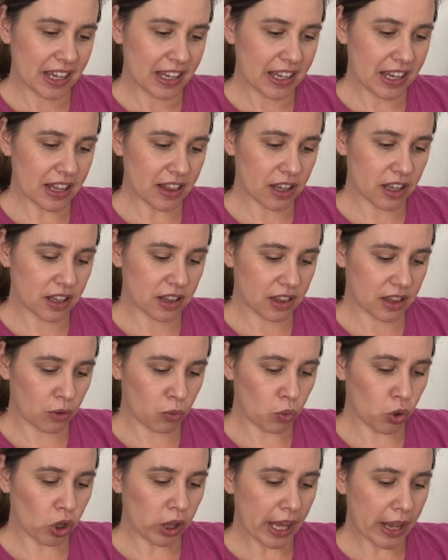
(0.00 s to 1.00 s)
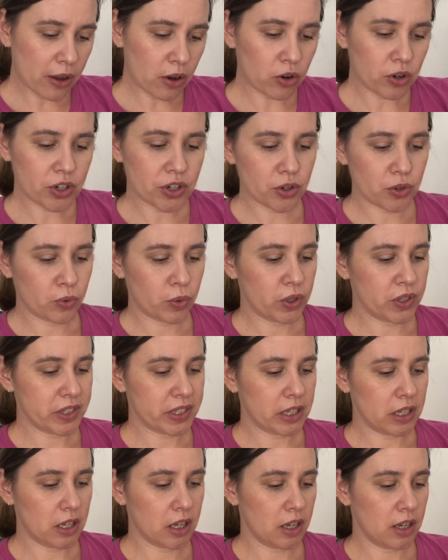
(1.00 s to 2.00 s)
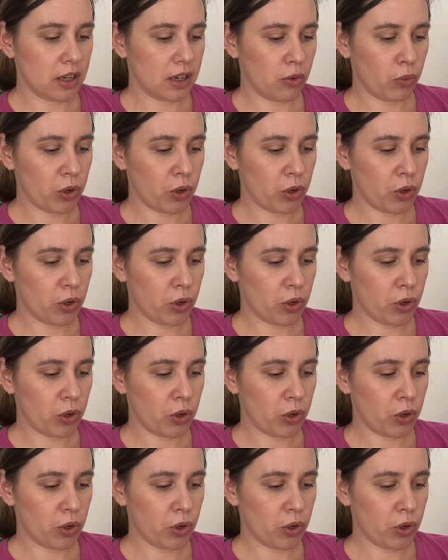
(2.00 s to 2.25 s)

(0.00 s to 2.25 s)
Yeah, the wool I ordered was the